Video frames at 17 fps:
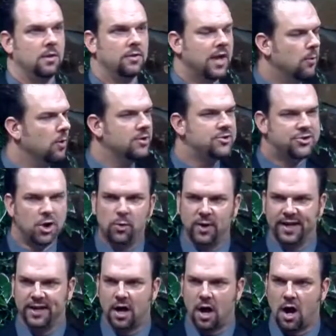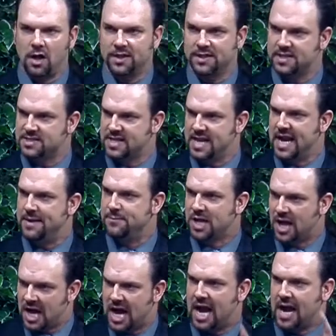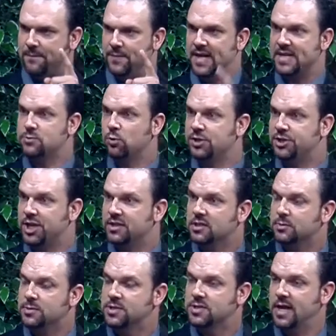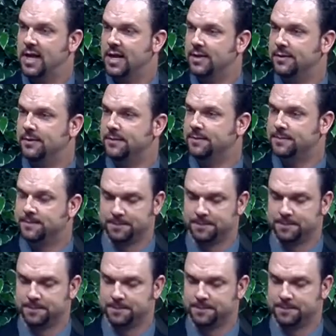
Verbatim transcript: They were doing it all at the same time. That's what Jesus is saying.